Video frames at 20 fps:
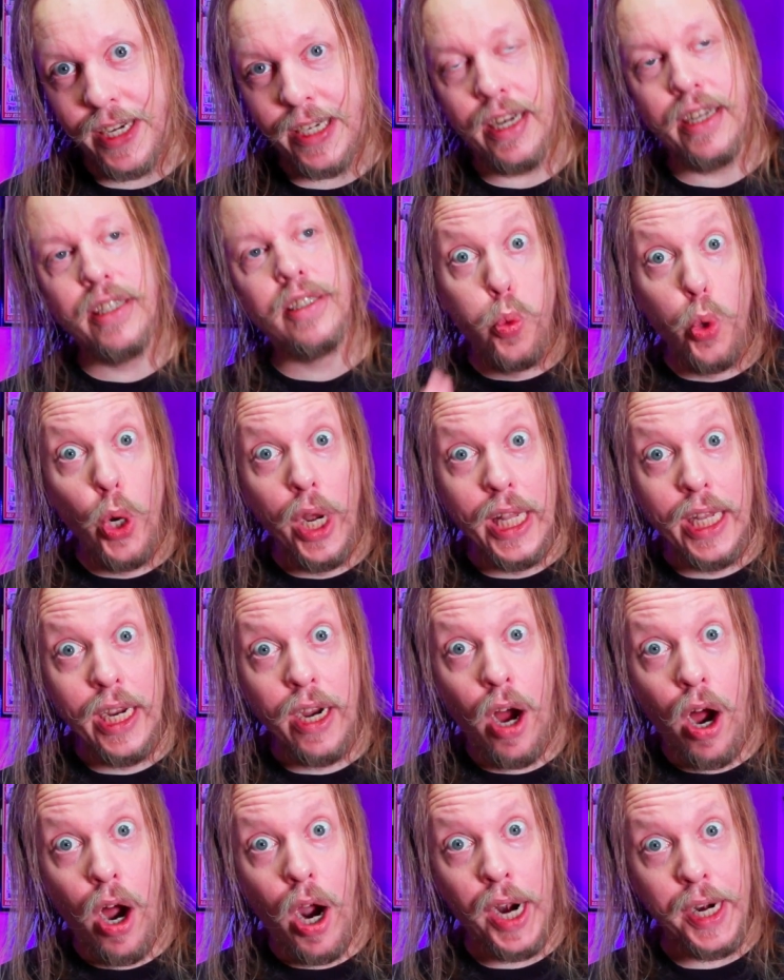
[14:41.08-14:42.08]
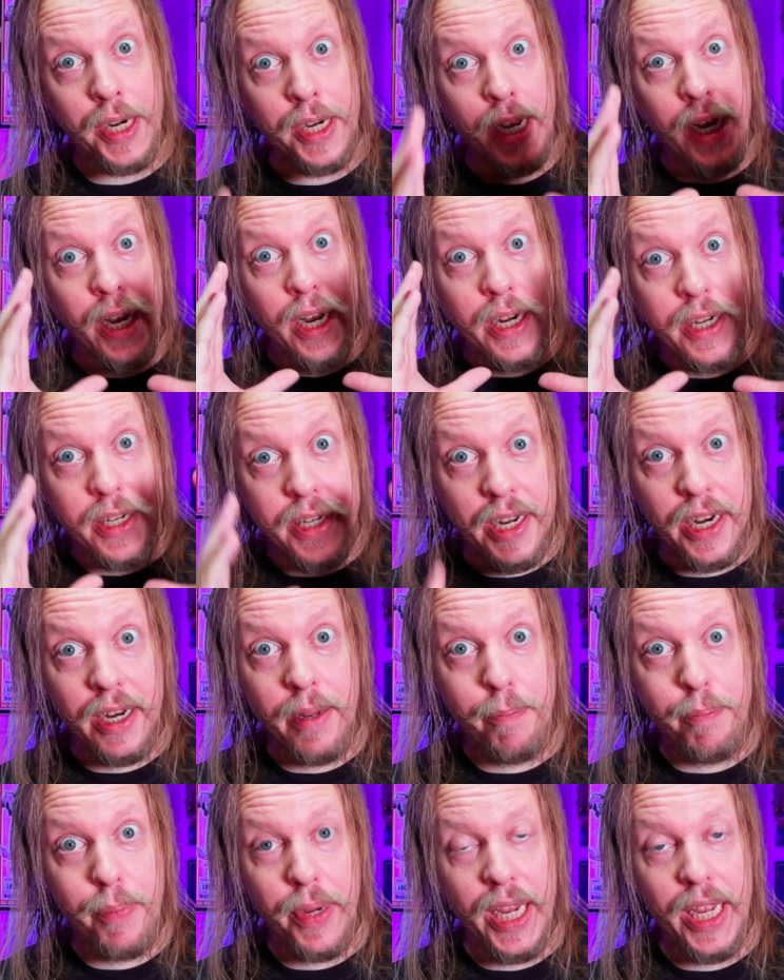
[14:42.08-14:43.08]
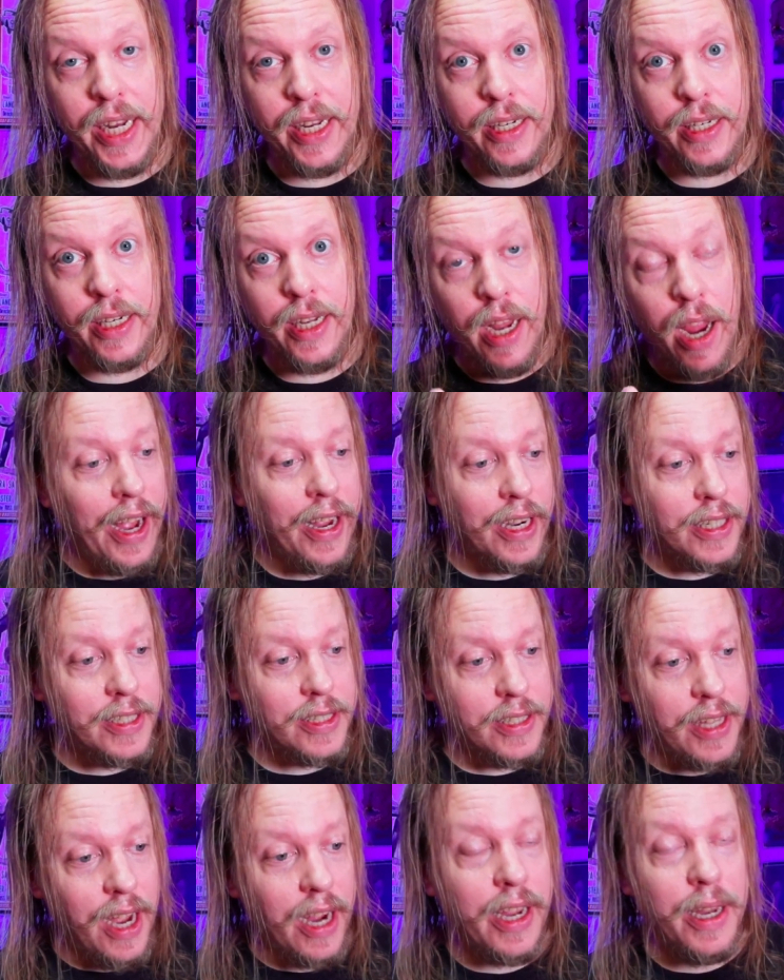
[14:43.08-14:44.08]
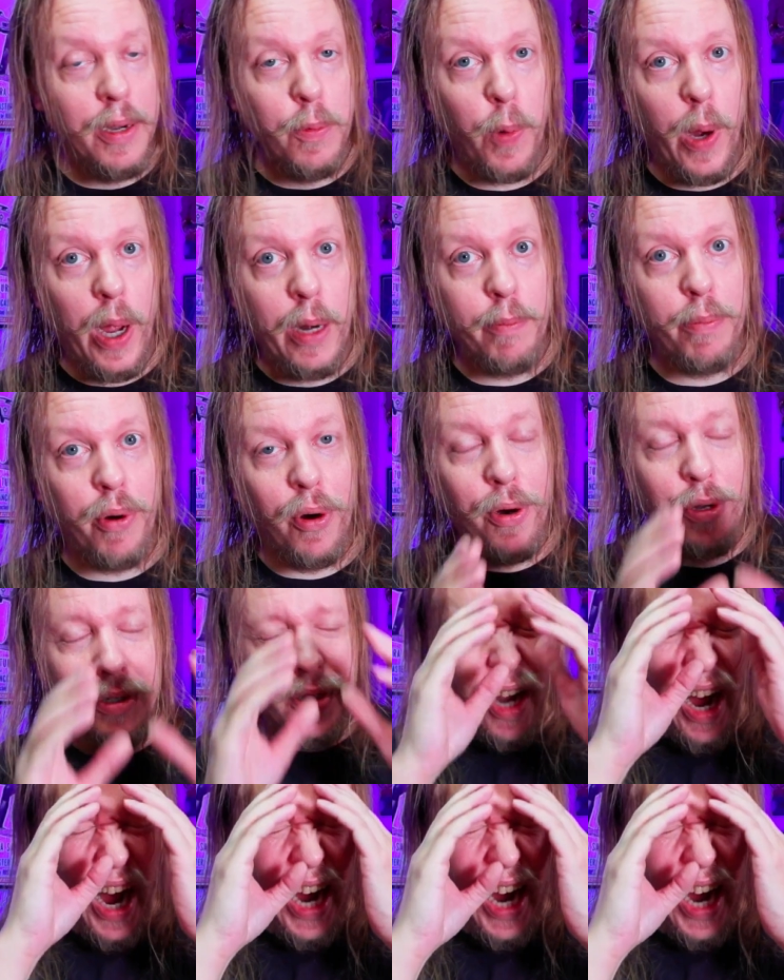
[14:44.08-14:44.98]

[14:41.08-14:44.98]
it. Really hard. Didn't beat it. I got stuck in one boss.